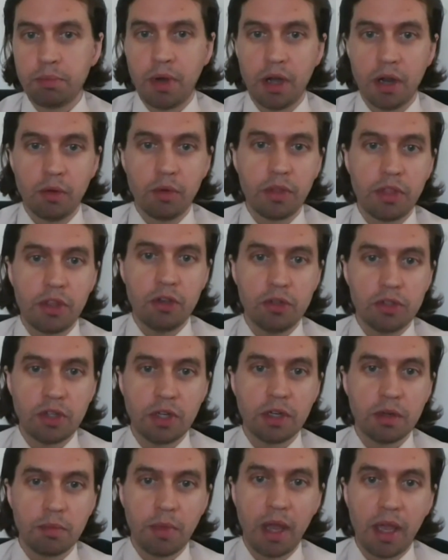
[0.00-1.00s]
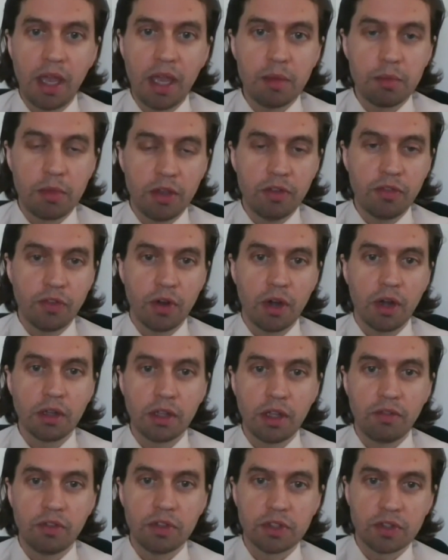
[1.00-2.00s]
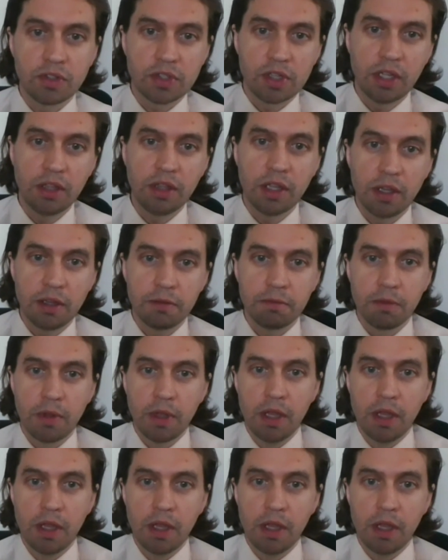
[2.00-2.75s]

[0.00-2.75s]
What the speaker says: par with Houston and Miami for our levels of sunlight.